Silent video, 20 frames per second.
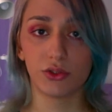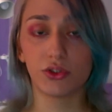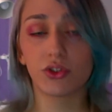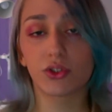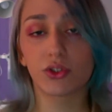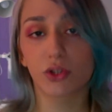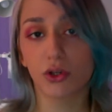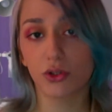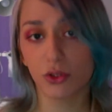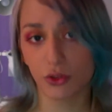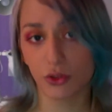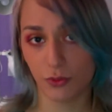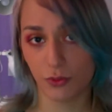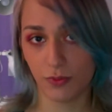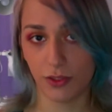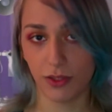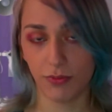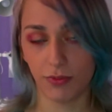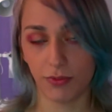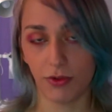talk to
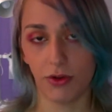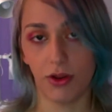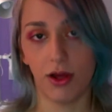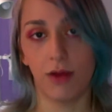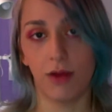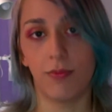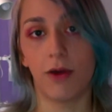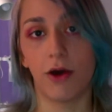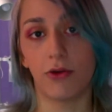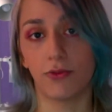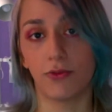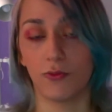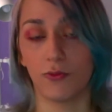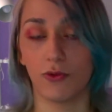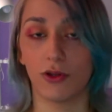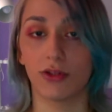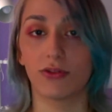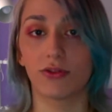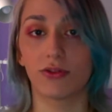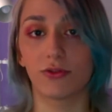people about
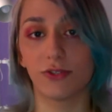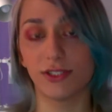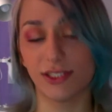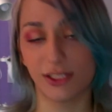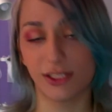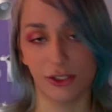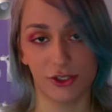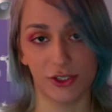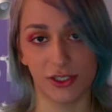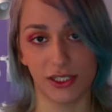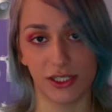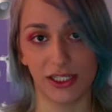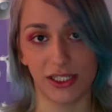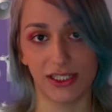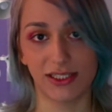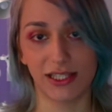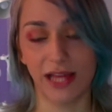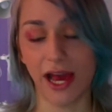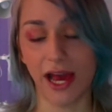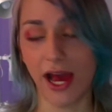what transitioning is
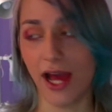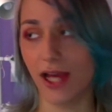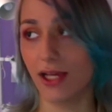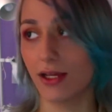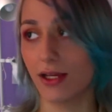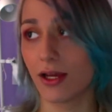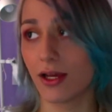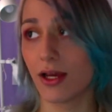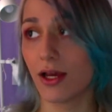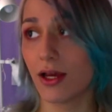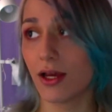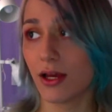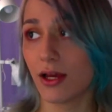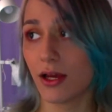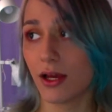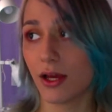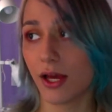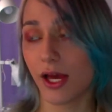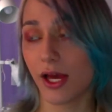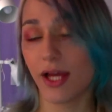like
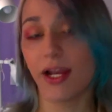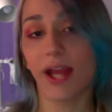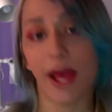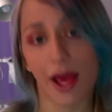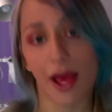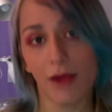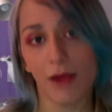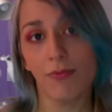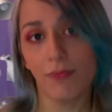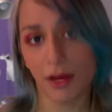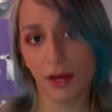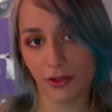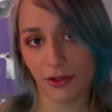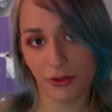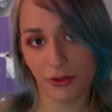and help other